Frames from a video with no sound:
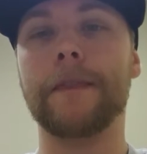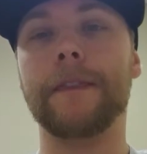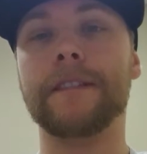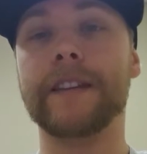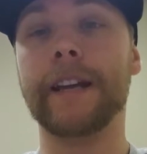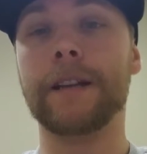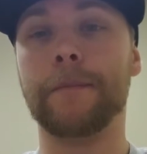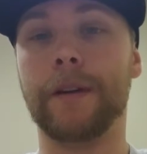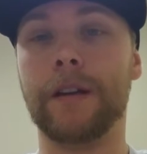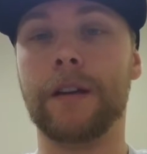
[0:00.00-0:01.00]
The second
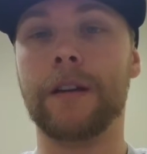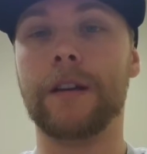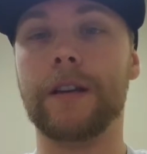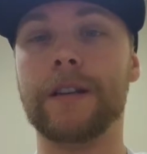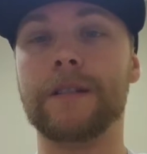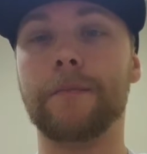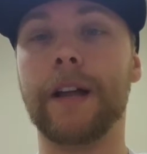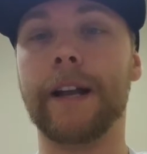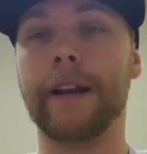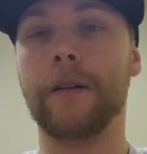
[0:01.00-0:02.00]
P is
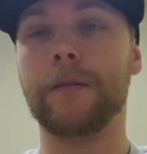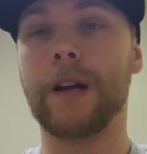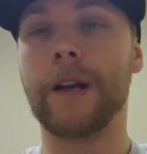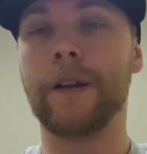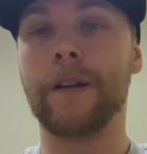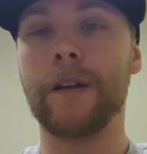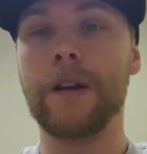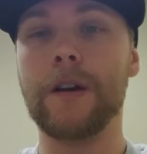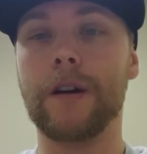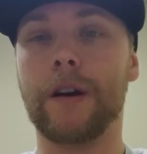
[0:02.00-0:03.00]
plan an
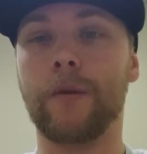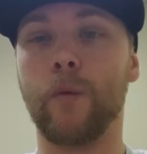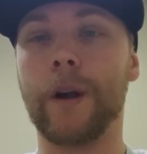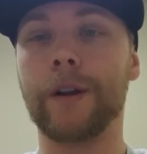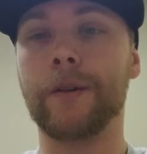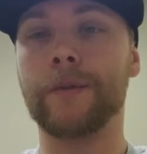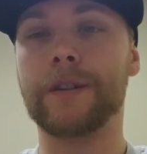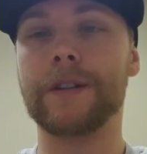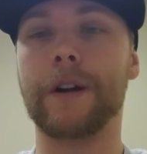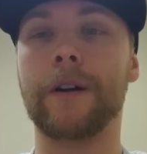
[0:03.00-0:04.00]
outline on where you would
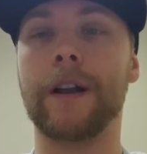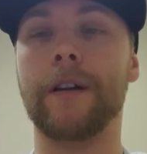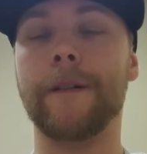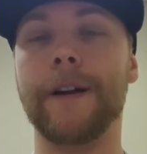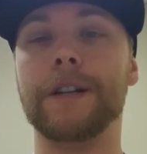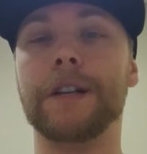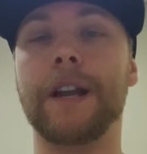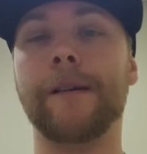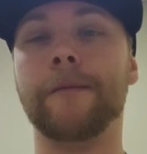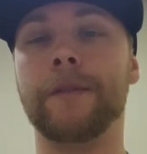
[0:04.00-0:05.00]
start intervention
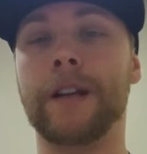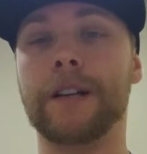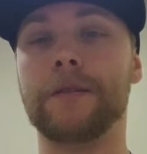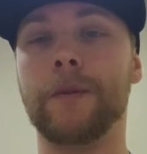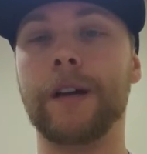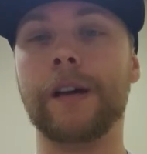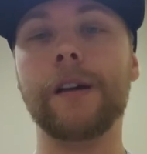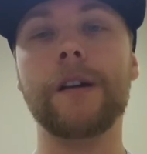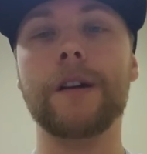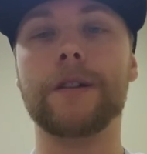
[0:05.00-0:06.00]
next week.
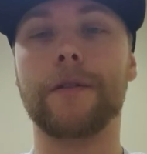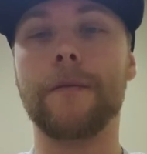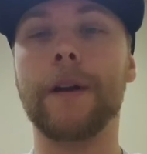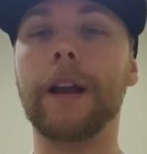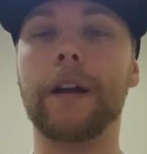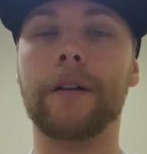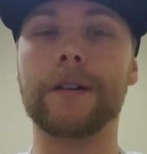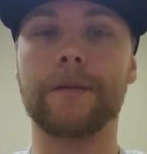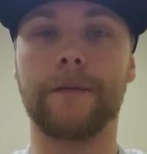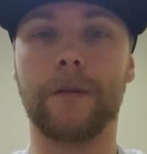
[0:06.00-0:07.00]
So our main
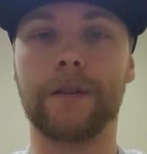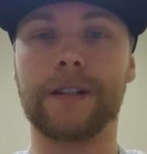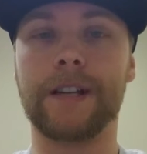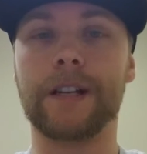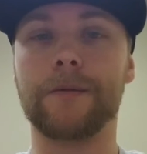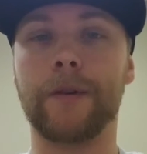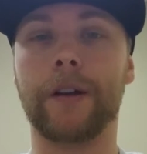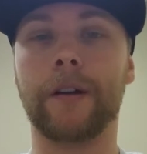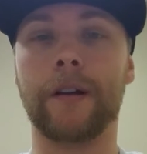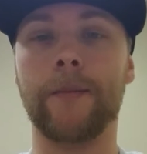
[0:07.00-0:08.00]
areas of focus next week
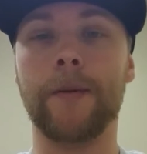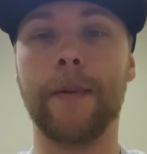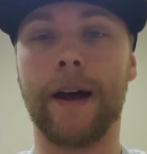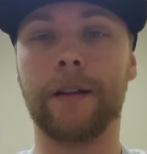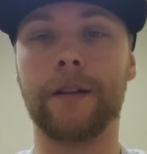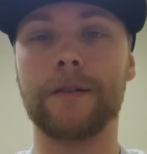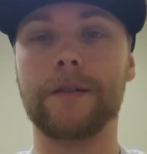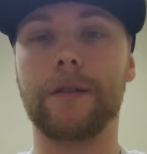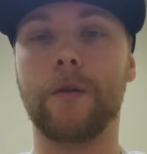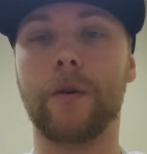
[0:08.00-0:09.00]
are going to be
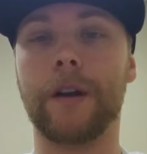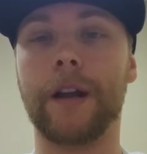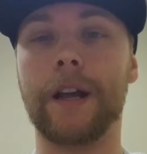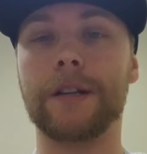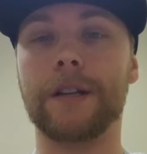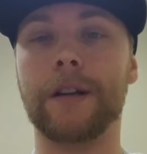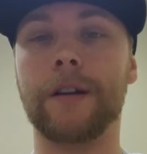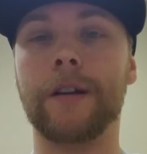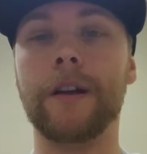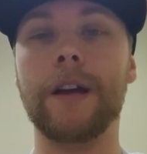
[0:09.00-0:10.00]
balance,
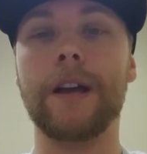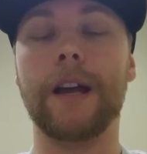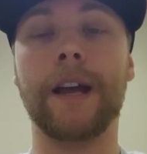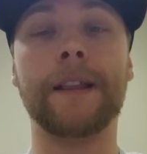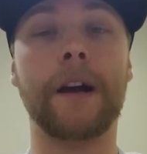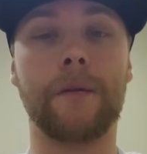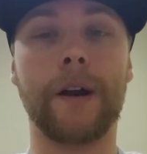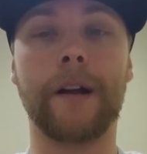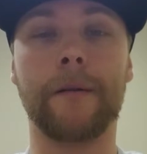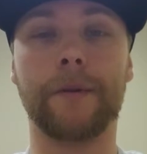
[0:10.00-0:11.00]
coordination, and that
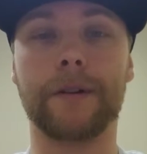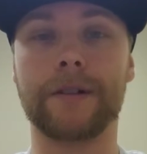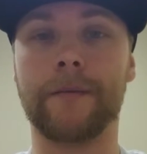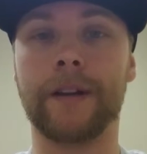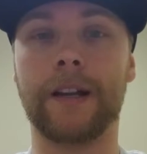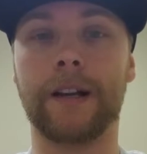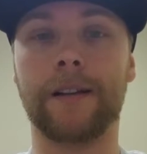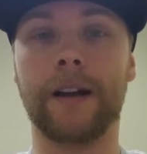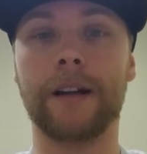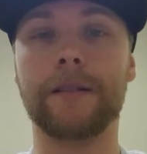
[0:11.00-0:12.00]
right upper extremity
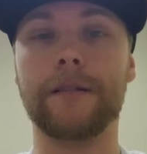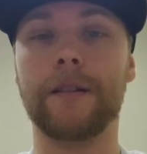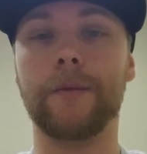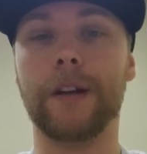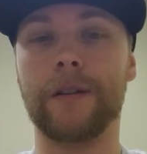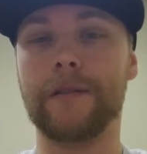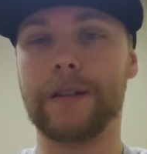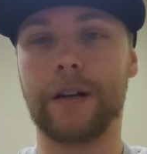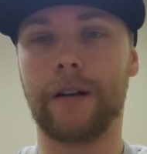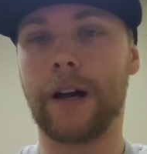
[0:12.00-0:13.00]
neglect. And we can do this
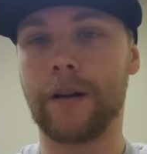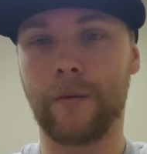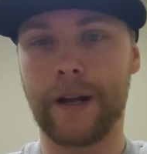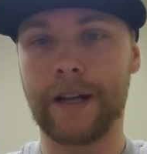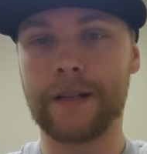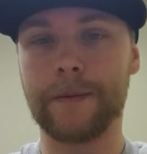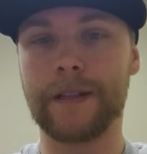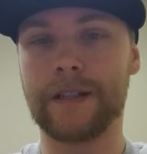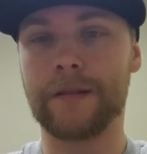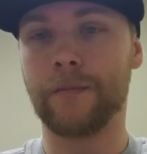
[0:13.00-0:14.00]
in a lot of ways, but
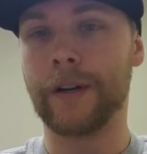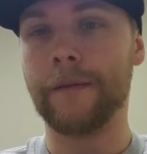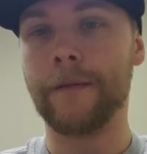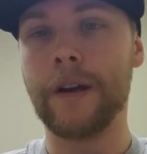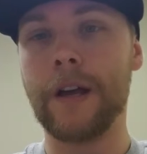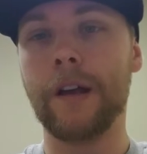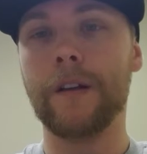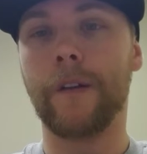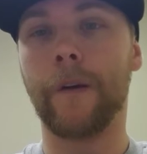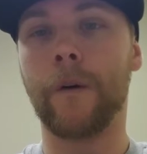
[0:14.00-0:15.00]
this is brief.
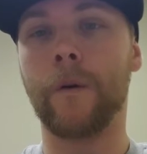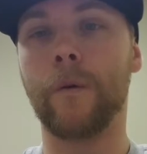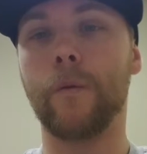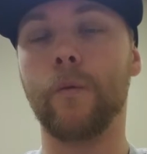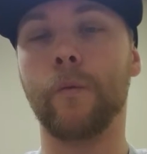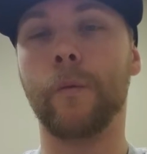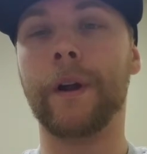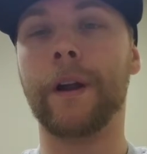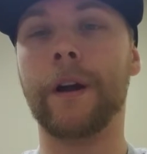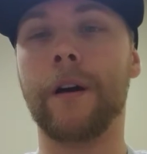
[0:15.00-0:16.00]
So
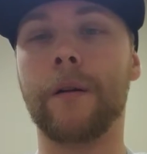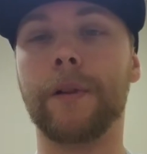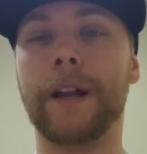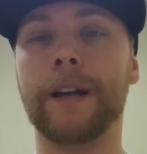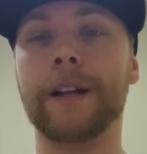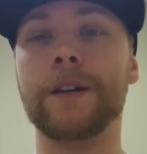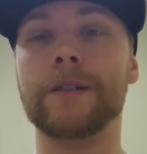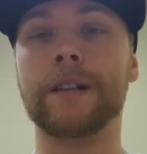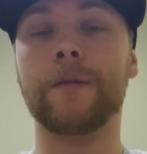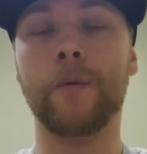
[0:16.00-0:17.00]
we are planning on
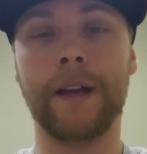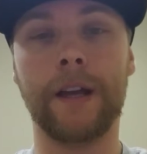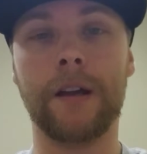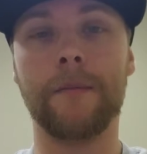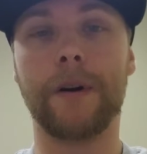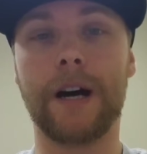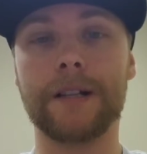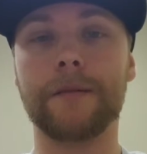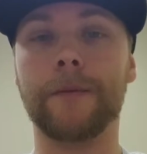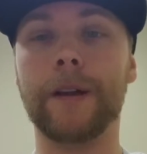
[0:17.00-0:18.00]
using the Wii,
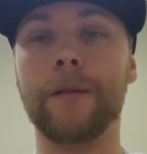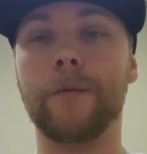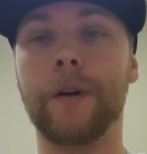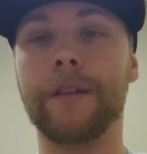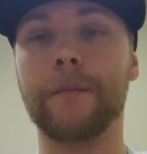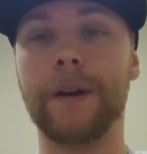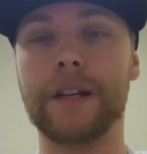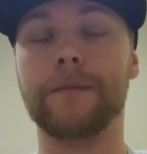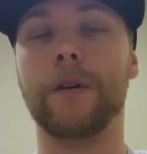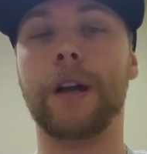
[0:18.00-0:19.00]
possibly with a
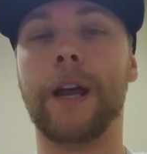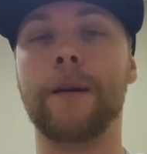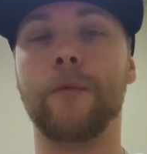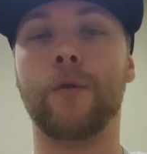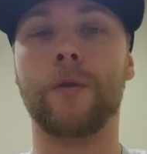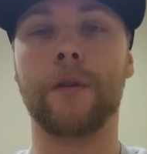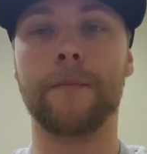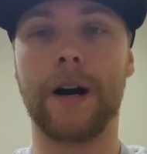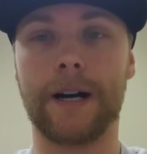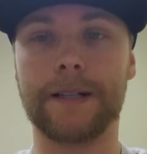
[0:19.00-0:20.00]
baseball game or
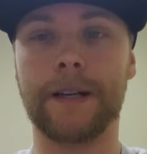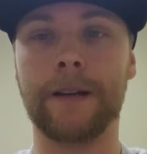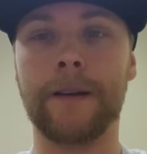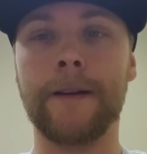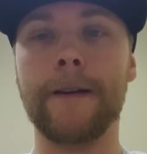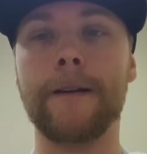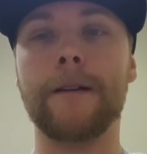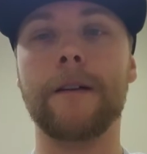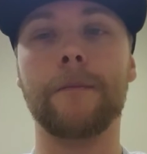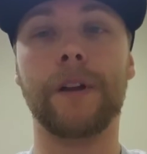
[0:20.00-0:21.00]
boxing,
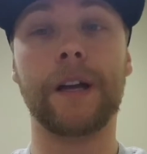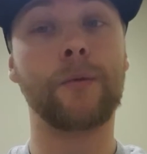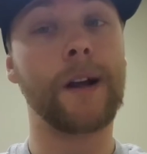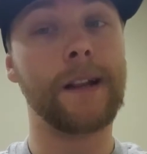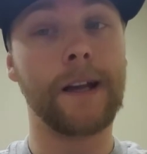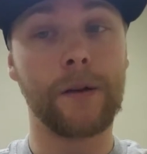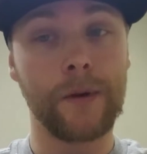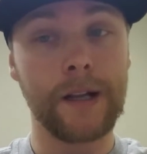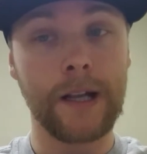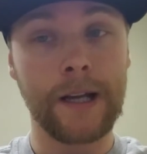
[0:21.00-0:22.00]
playing red light,
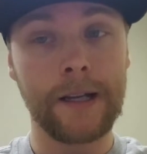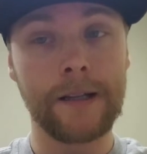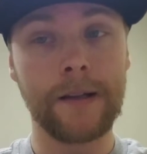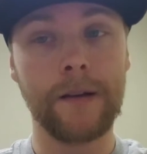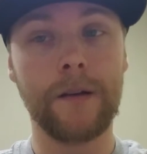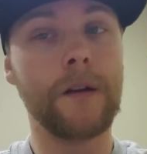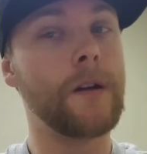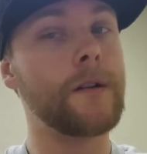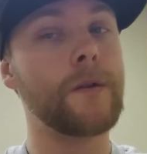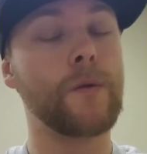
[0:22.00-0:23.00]
green light,
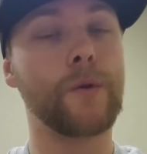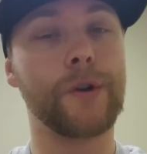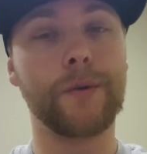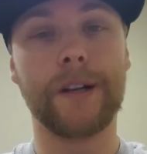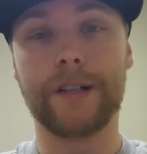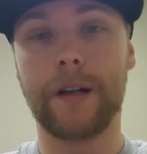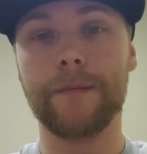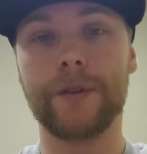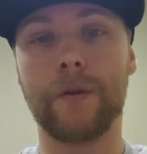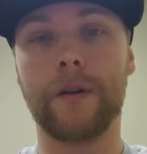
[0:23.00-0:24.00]
or doing
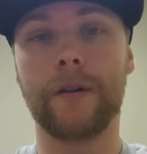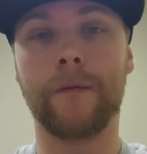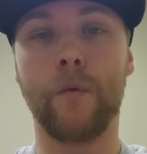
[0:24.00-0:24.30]
some sort of